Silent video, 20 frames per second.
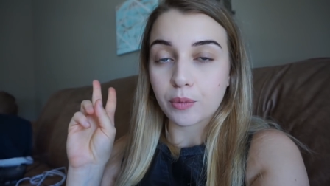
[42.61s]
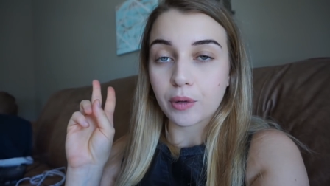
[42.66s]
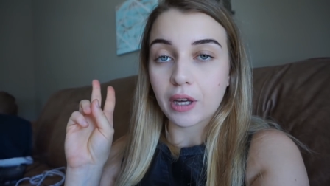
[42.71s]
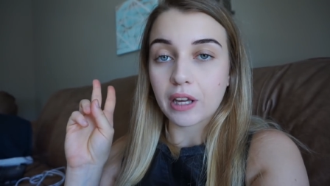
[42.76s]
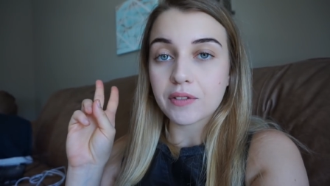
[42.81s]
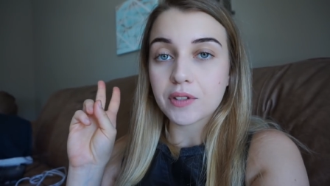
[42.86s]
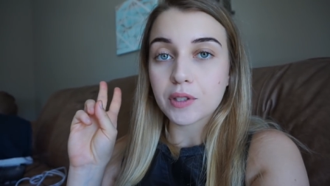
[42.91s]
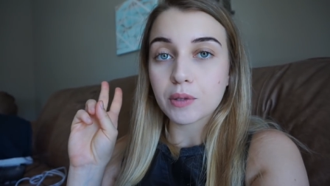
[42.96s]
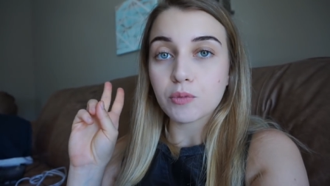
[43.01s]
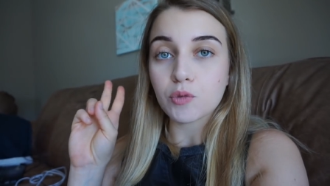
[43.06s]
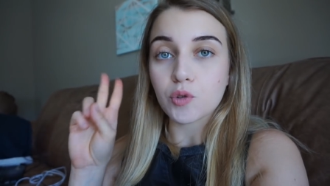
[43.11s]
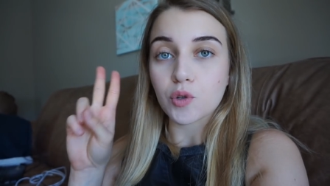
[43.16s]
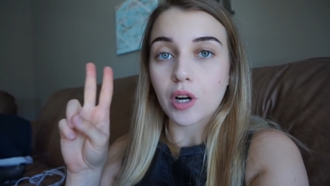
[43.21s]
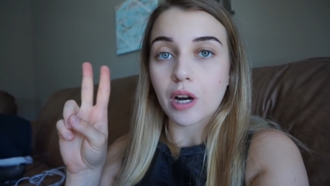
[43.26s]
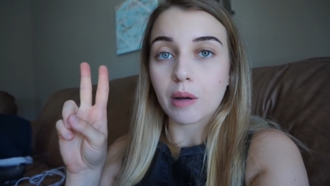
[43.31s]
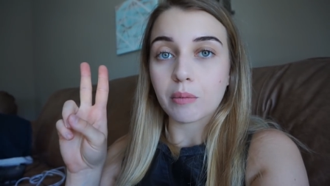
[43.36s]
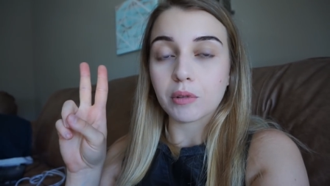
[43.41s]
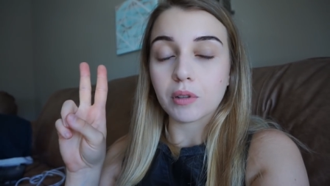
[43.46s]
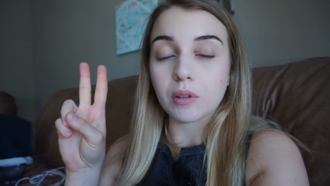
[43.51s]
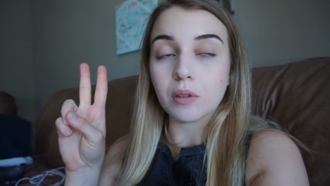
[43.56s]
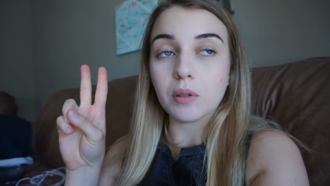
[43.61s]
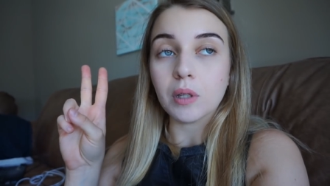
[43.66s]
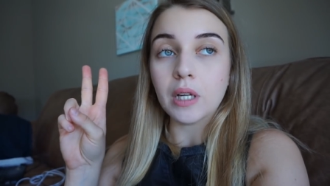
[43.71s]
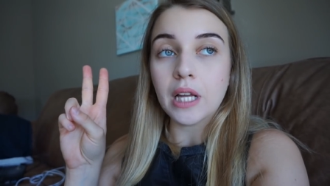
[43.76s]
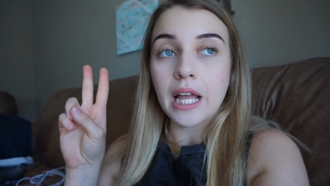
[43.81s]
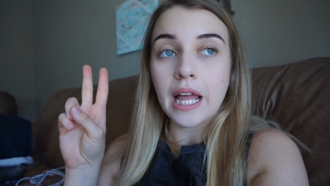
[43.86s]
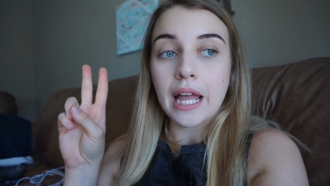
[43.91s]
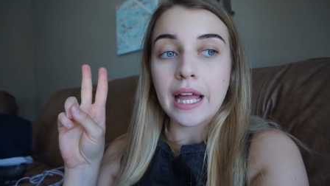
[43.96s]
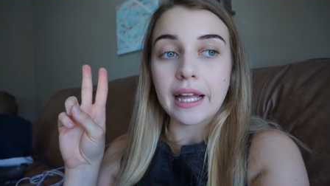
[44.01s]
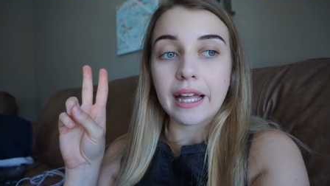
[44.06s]
We have some trouble
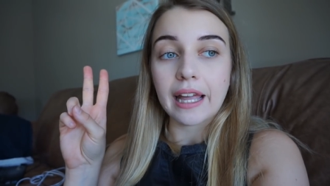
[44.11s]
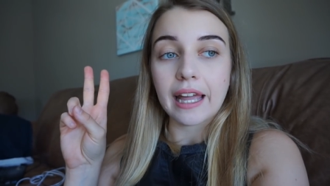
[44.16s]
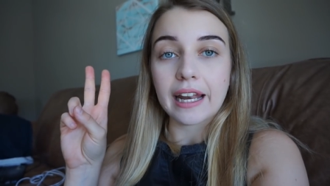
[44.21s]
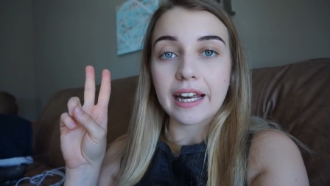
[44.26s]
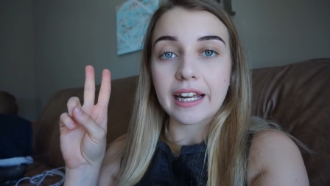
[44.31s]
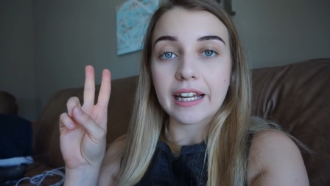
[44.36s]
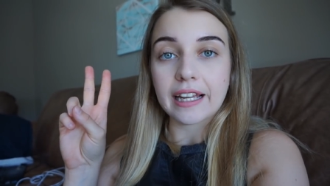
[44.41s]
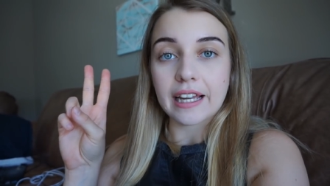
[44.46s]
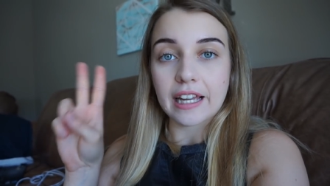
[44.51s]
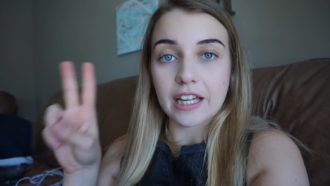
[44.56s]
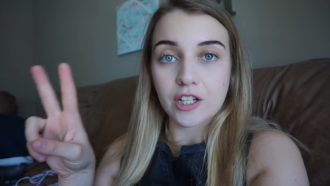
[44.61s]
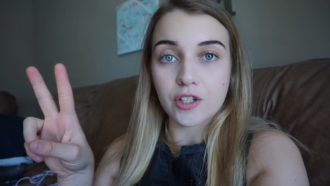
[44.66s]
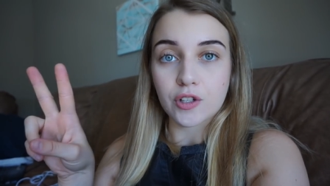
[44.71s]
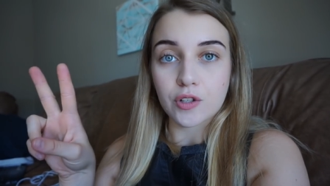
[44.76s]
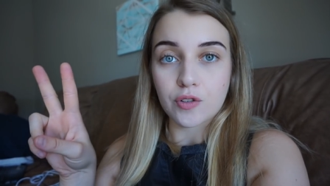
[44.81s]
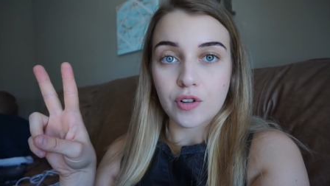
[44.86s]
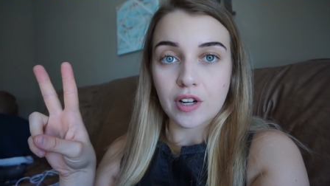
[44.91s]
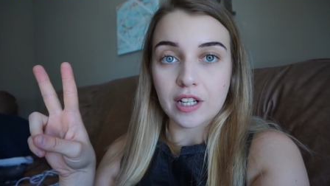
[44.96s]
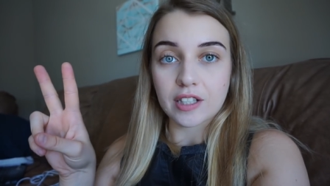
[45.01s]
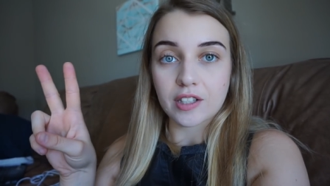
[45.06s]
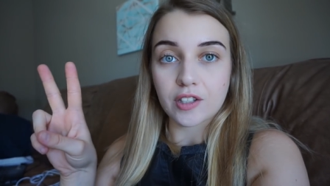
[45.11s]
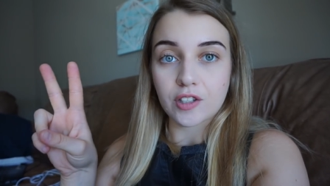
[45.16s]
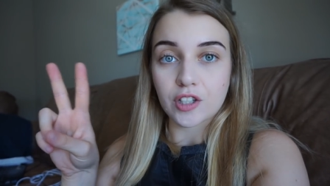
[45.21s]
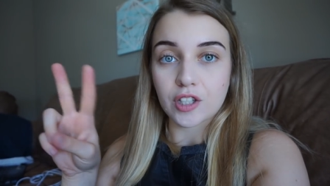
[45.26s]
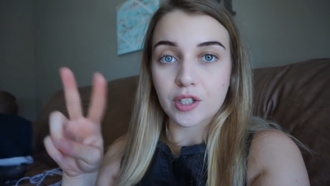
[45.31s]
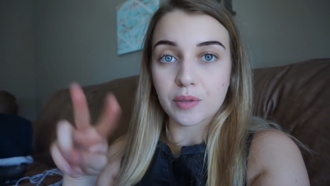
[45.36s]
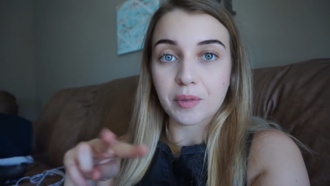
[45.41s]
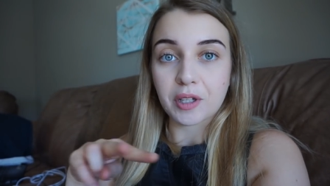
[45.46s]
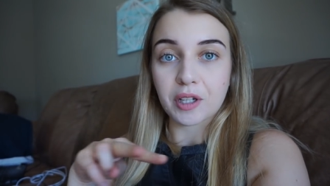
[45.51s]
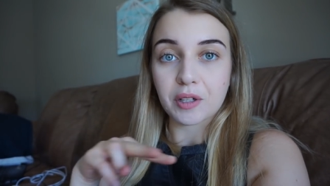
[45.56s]
getting insurance
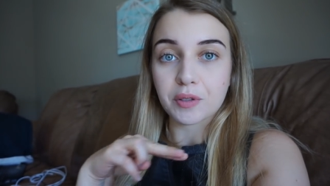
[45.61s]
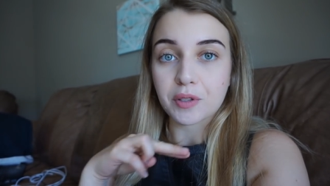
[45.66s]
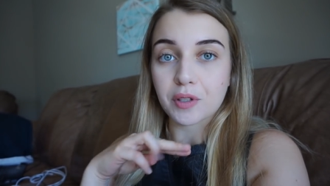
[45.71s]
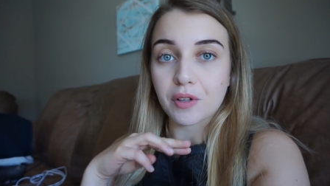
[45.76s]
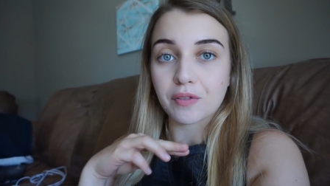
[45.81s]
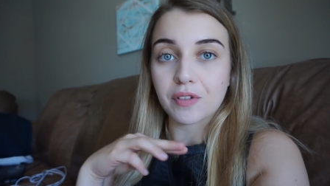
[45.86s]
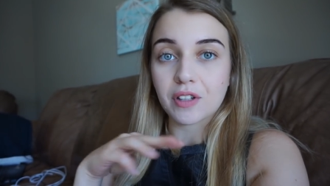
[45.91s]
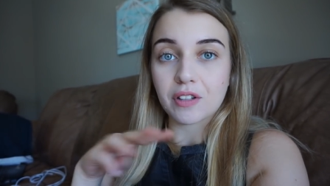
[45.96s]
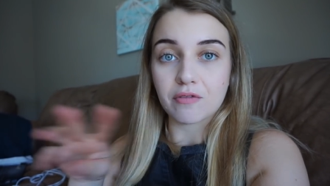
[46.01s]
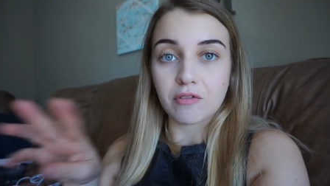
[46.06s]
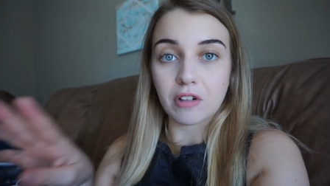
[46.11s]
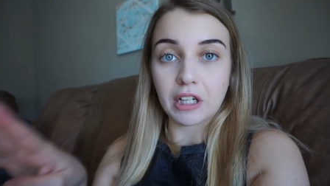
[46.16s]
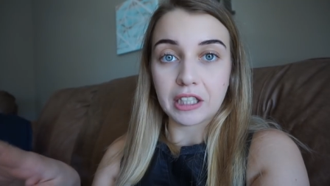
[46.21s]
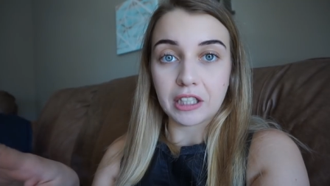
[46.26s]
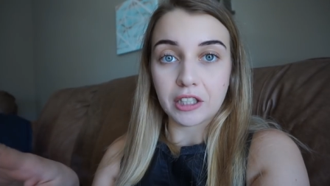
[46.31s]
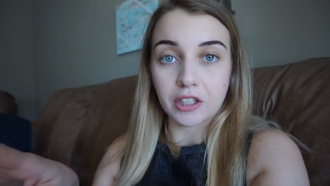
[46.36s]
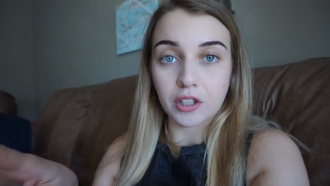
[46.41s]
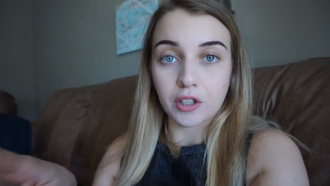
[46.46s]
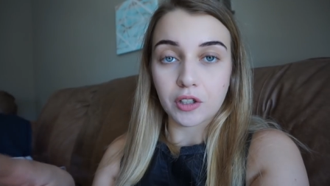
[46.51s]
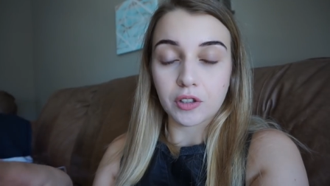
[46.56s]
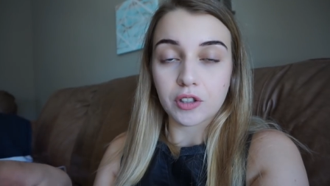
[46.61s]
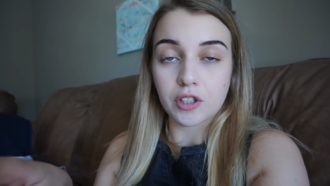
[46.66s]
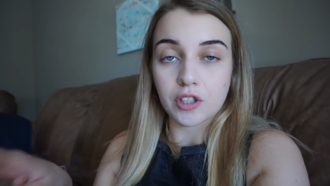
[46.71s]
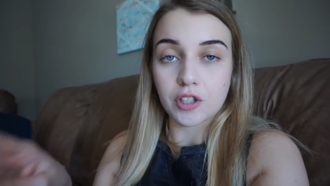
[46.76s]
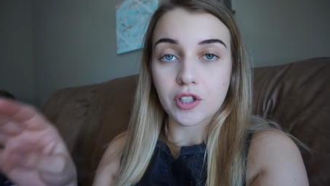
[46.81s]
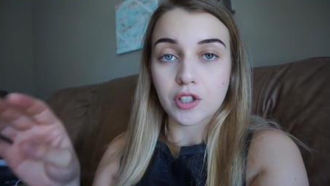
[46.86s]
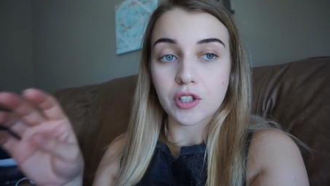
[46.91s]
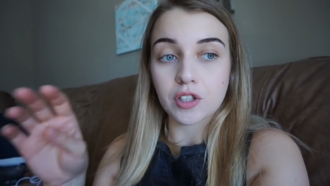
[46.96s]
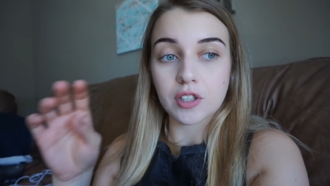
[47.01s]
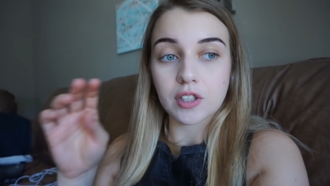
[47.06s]
just because of the weather
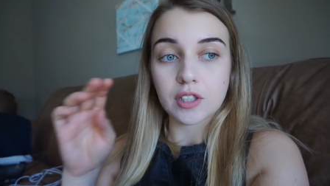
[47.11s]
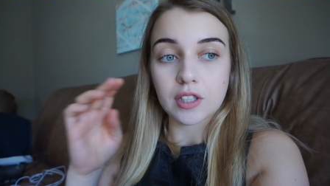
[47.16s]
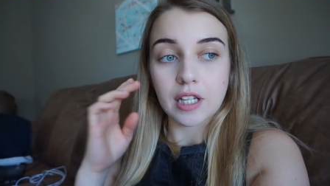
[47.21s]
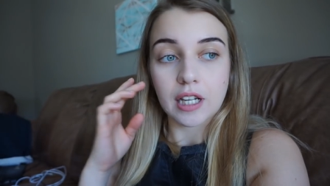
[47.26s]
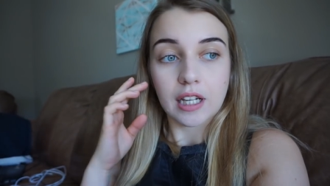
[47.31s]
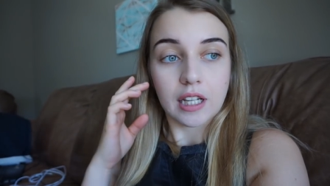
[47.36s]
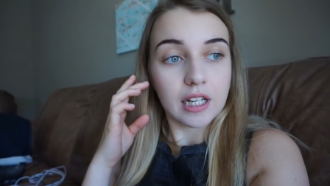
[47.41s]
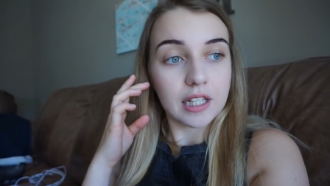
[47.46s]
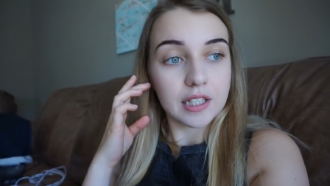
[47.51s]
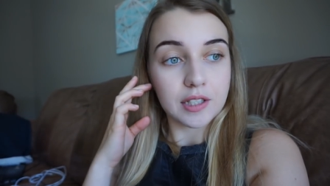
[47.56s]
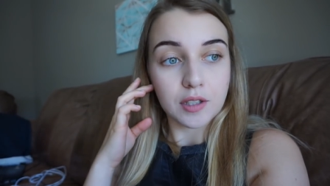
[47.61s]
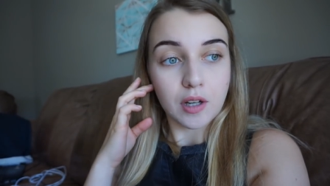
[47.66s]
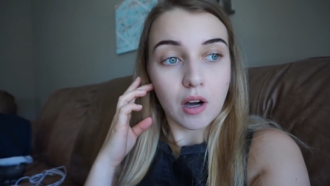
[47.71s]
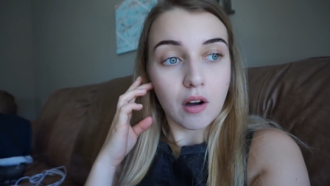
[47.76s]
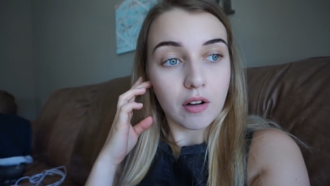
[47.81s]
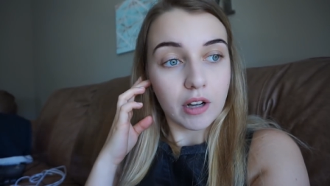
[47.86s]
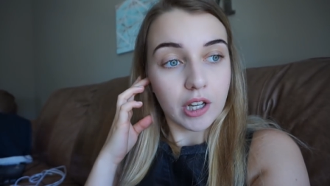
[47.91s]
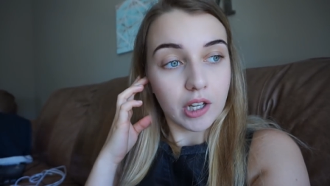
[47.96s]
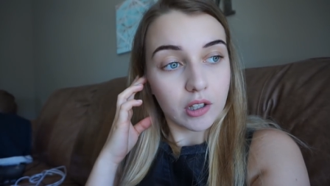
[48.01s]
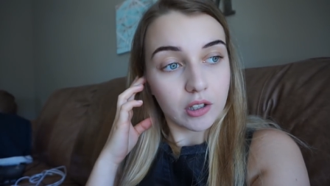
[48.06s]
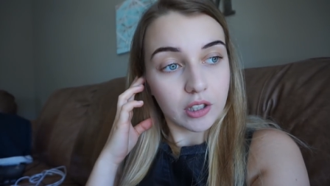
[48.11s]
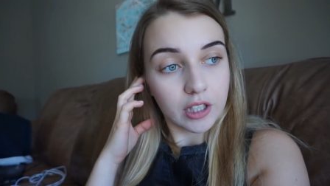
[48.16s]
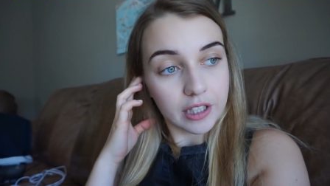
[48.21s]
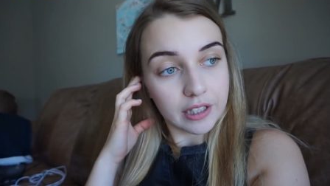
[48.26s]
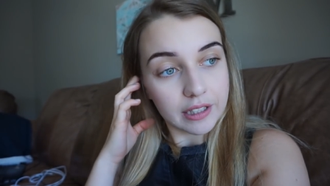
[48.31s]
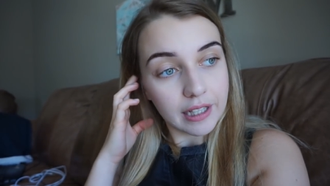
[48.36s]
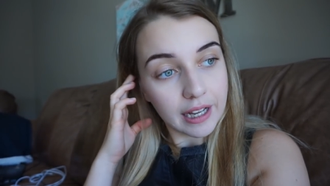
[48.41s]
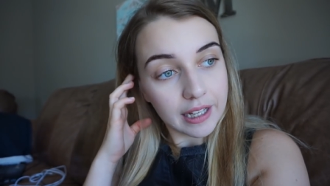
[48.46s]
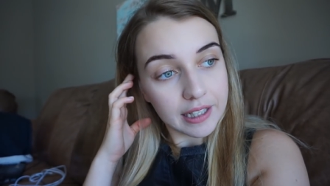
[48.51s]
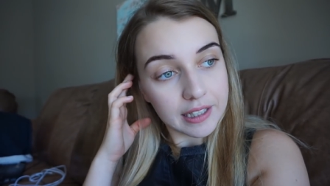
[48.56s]
condition that is going on
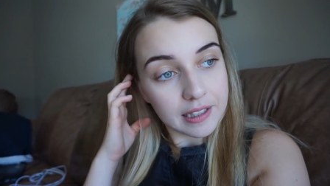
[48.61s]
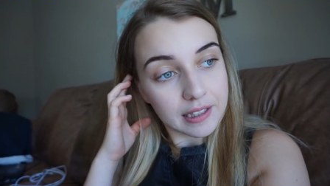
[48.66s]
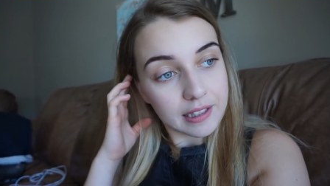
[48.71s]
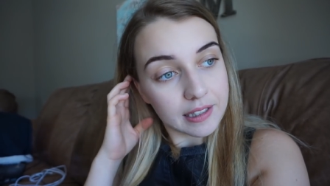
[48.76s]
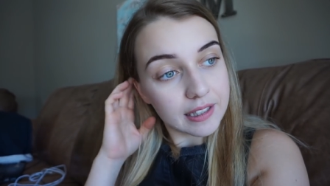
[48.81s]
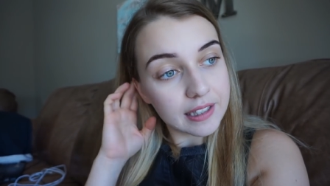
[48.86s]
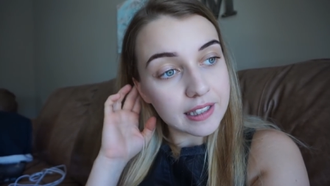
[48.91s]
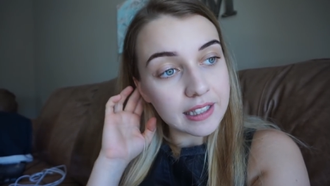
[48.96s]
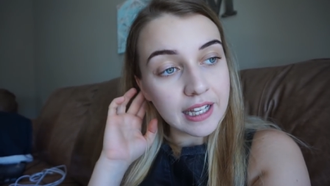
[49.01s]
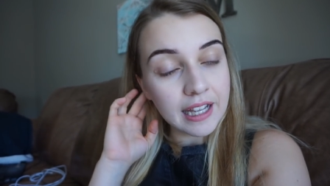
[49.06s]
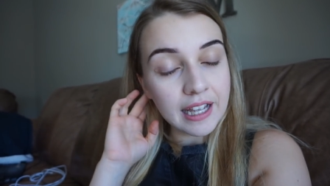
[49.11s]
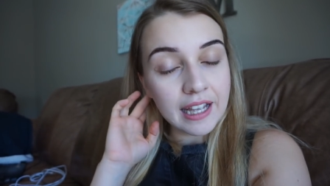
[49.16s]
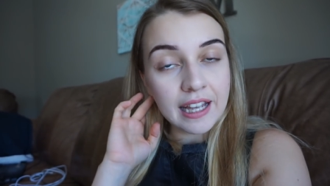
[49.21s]
in Texas